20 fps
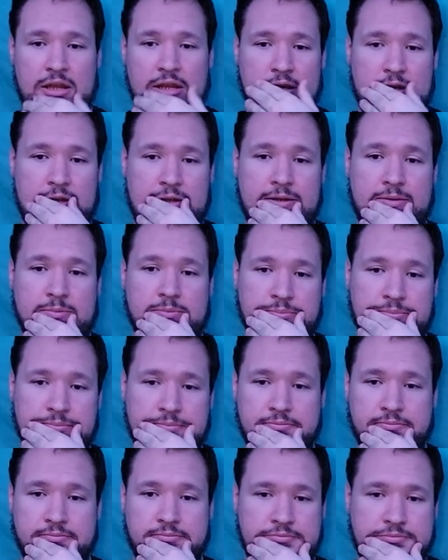No
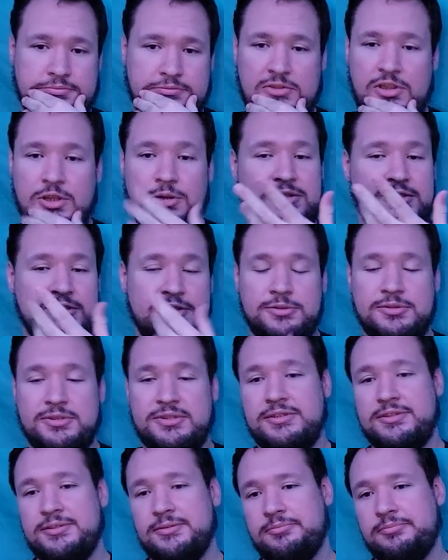
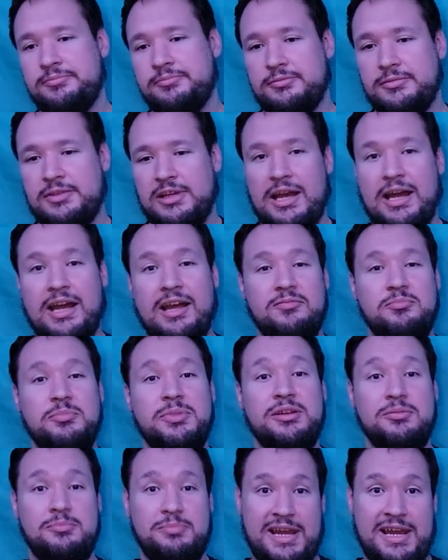excuses. I've
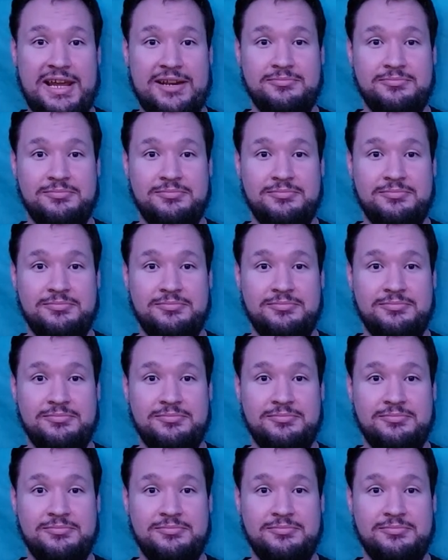been bad.